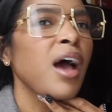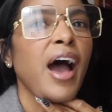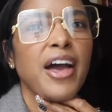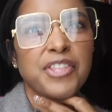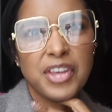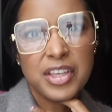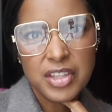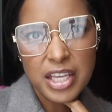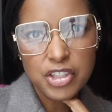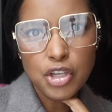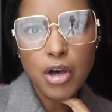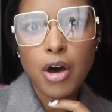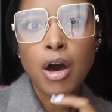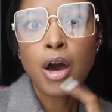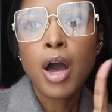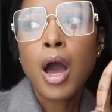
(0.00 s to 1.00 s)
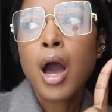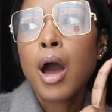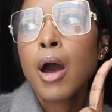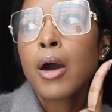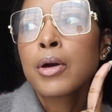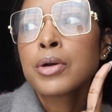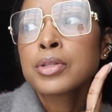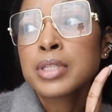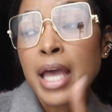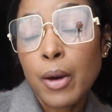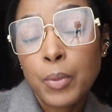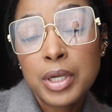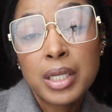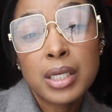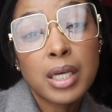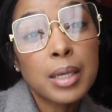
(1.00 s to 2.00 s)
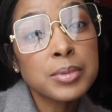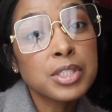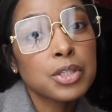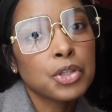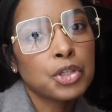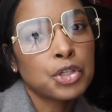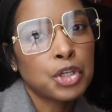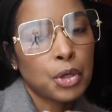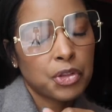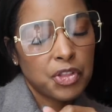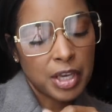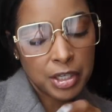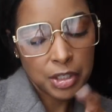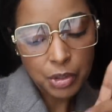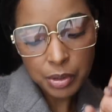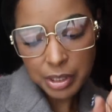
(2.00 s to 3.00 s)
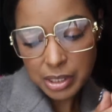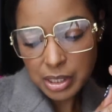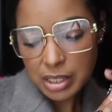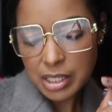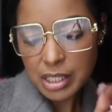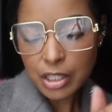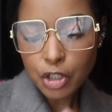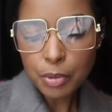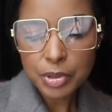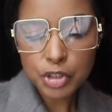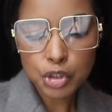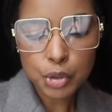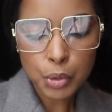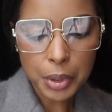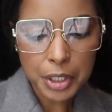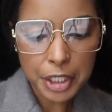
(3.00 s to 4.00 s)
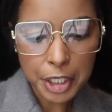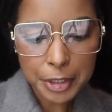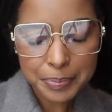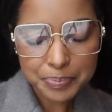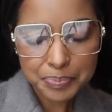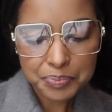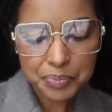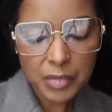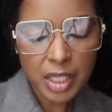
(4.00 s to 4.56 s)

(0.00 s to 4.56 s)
I think that's all. Now, when it comes to the no thank you list, it's a little bit shorter,